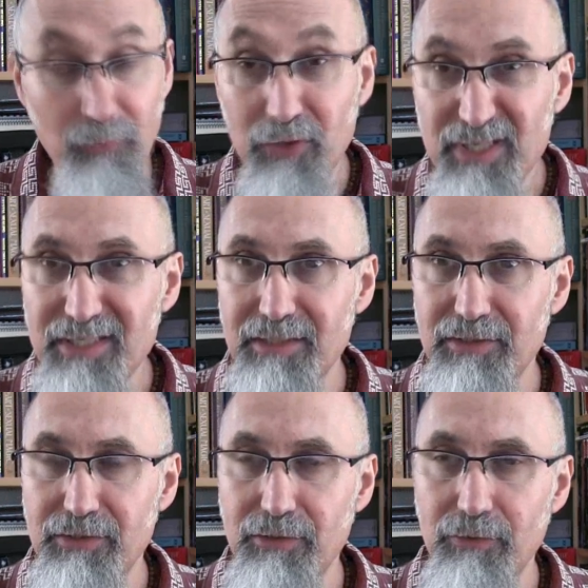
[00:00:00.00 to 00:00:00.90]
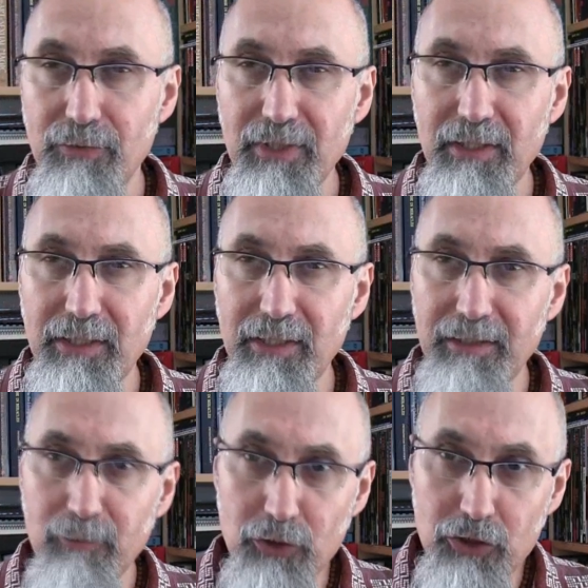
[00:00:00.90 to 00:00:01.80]
prisons, really,
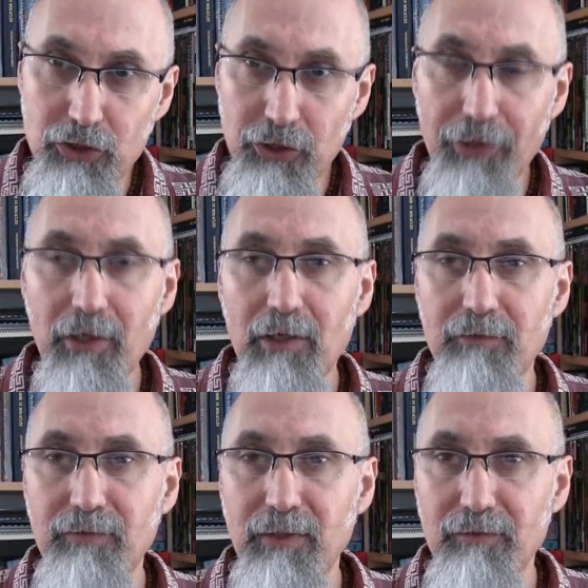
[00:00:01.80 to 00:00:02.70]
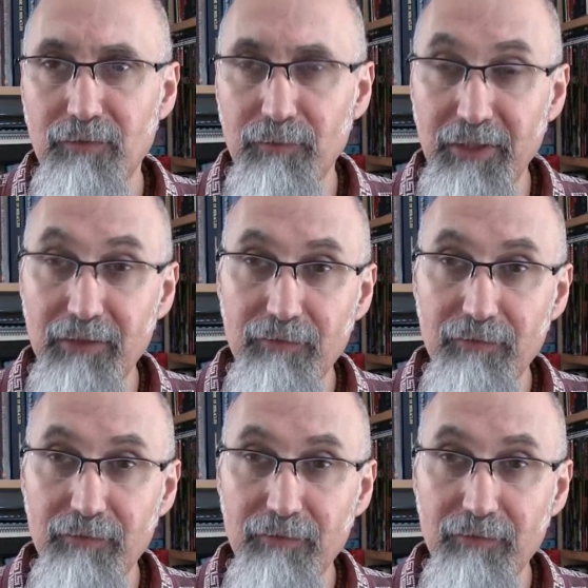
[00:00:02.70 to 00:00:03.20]
and they were shut off from the